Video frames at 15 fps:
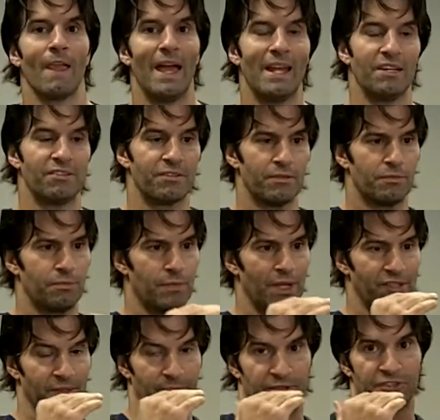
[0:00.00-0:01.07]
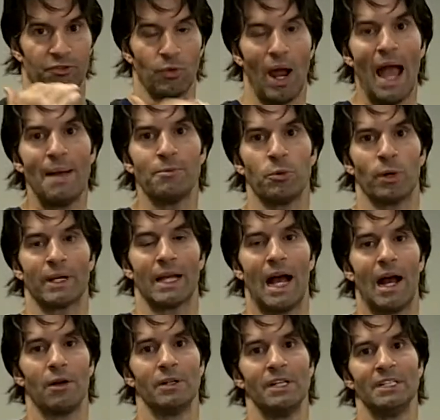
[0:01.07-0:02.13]
and it's a prescribed
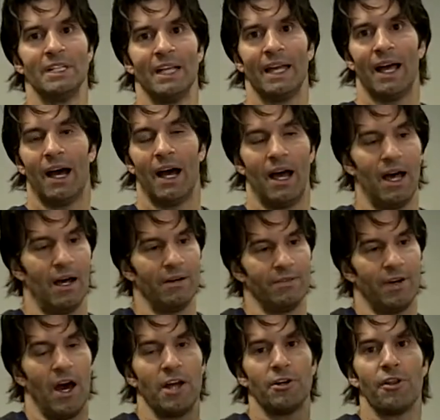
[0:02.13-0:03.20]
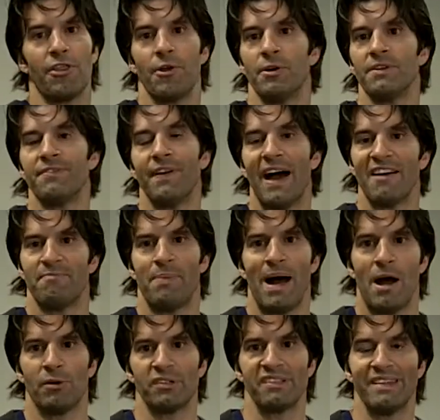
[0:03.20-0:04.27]
workout of
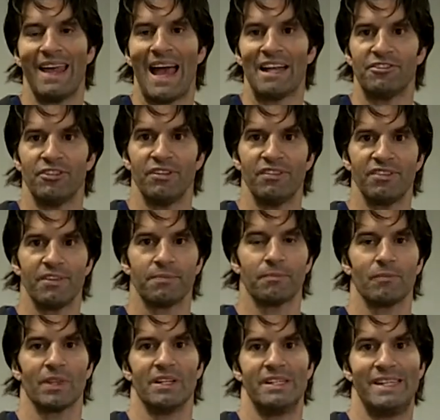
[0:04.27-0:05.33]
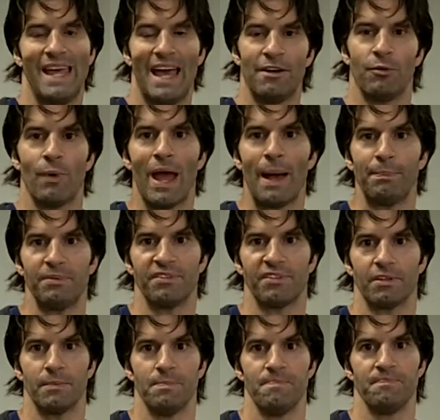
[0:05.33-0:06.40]
135-pound snatches, 10
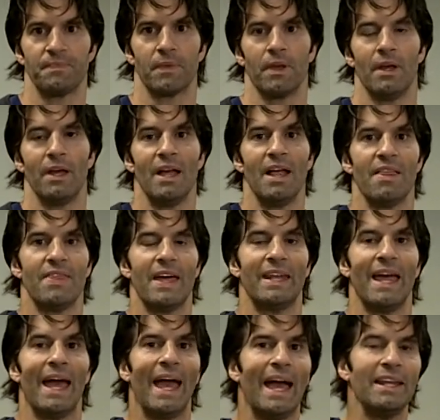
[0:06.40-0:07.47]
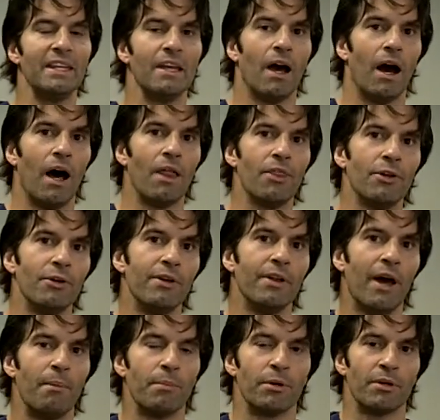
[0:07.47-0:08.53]
reps, then any other
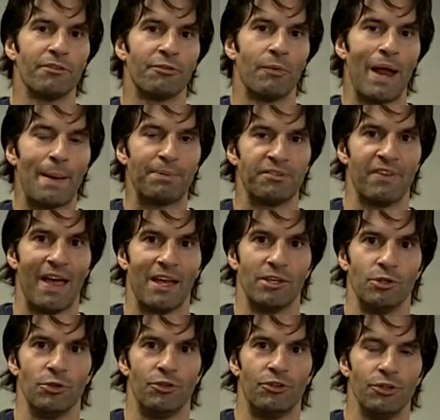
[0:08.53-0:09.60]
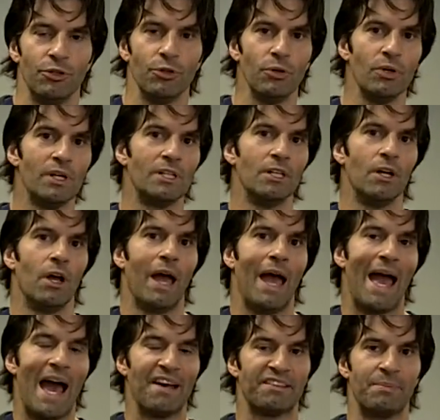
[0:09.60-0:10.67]
number of reps that you do
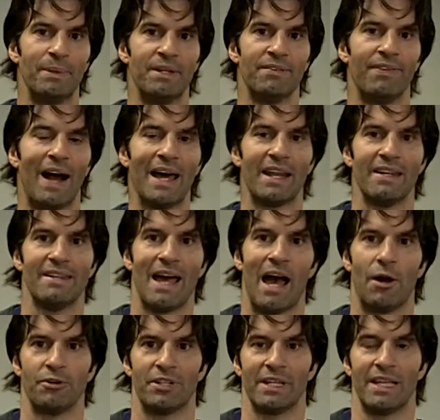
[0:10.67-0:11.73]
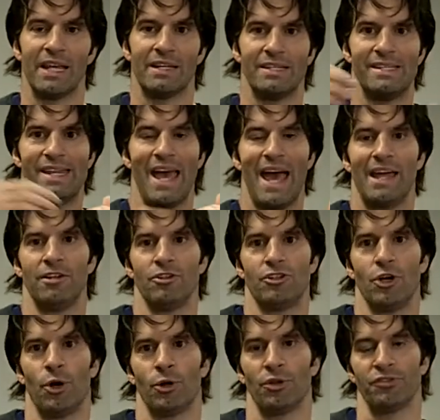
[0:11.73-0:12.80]
has to be divided down to get 10
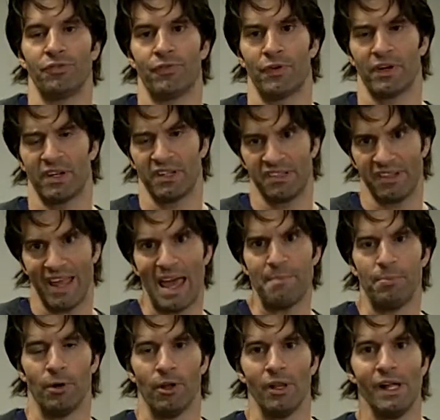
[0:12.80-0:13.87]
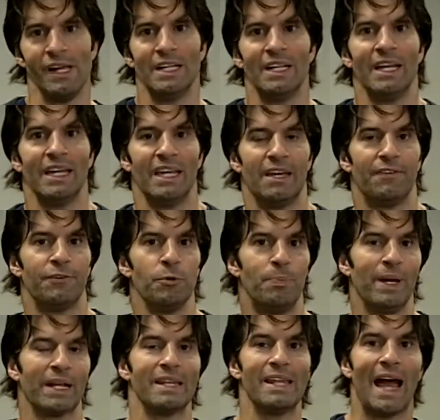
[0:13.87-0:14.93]
totals. For example, if you
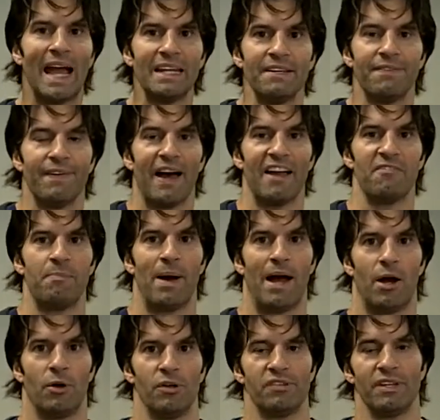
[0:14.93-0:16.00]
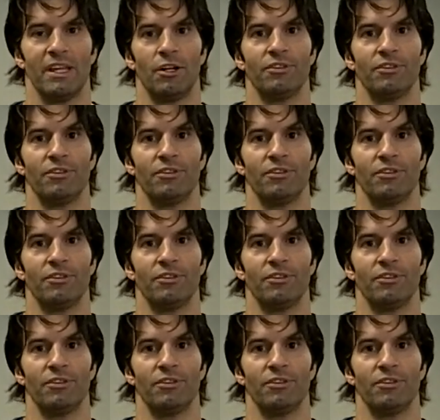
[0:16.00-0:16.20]
pick 95 pounds,